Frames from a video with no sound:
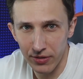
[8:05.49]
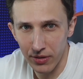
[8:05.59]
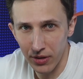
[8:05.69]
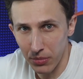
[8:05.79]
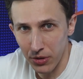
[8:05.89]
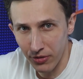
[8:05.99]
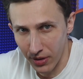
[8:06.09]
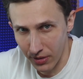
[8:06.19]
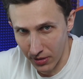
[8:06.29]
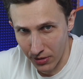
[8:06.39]
in music
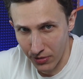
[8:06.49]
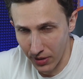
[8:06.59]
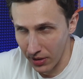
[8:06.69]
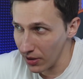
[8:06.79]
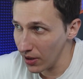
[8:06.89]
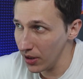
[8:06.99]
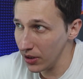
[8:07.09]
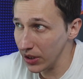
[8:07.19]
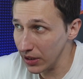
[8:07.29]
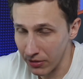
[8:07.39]
industry, and you
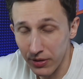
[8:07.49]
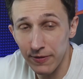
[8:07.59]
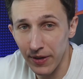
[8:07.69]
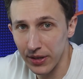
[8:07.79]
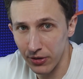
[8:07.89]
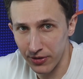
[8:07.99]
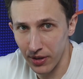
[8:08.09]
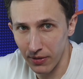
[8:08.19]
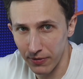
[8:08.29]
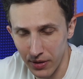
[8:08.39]
need to define
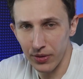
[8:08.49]
yourself.